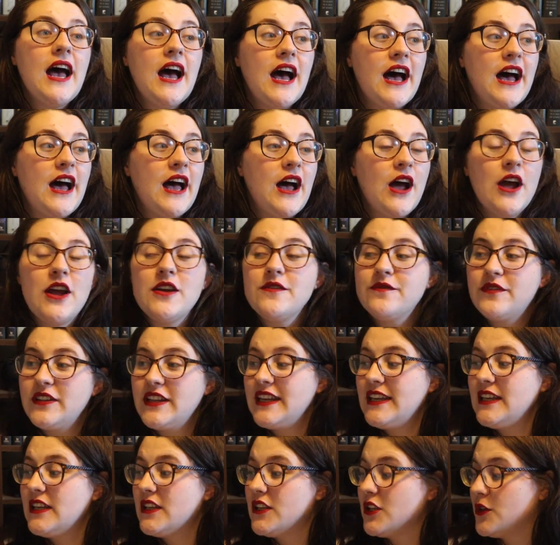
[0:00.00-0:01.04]

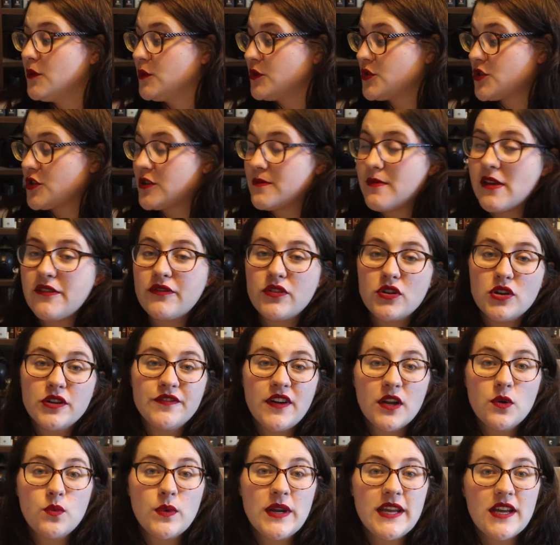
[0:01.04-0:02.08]
Hopefully you will join me for a
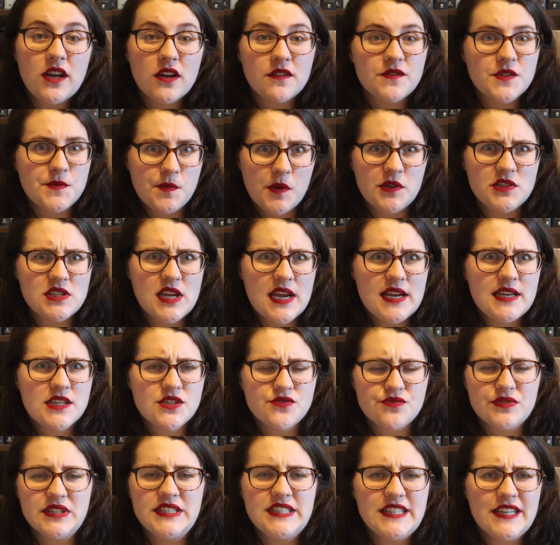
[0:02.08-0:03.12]
fun week of
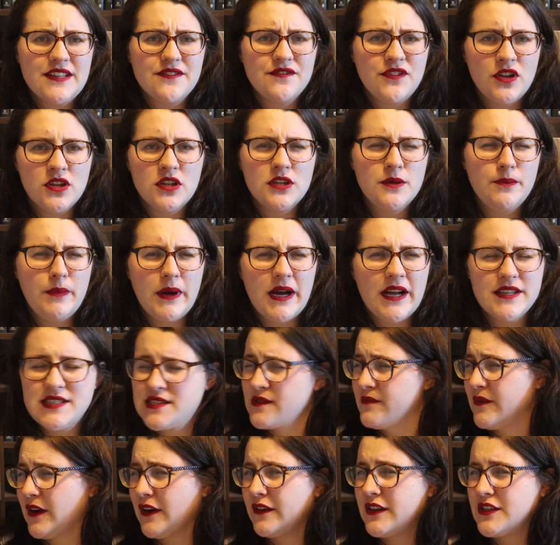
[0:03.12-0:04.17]
spontaneous reading followed by
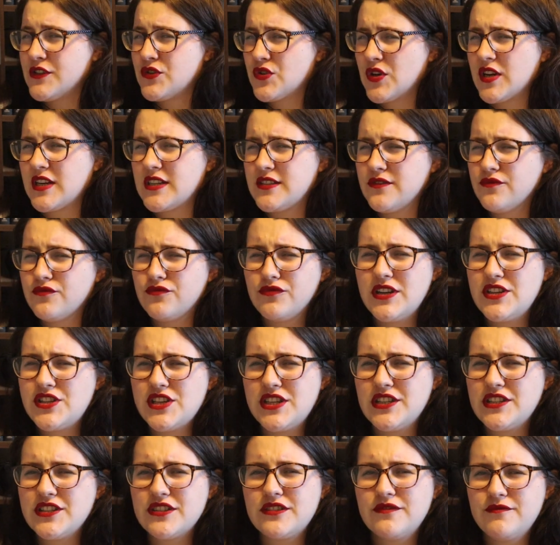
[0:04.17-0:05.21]
some very strict and
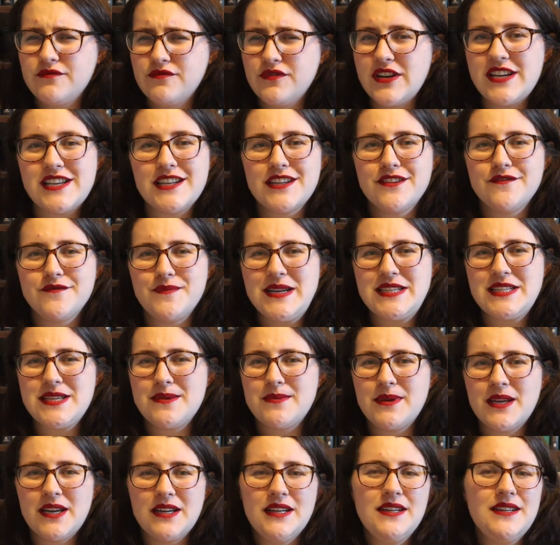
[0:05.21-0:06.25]
rigid reading of my
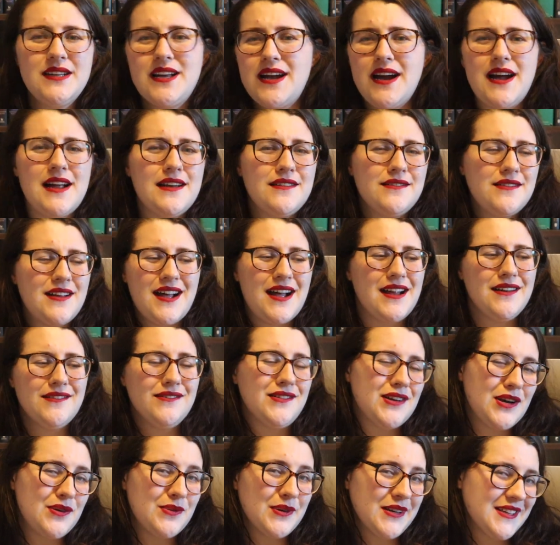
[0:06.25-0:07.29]
TBR. I
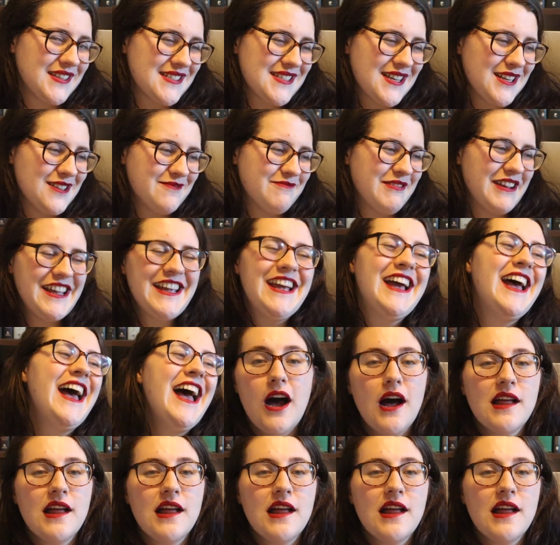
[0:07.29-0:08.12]
don't know what it's gonna be.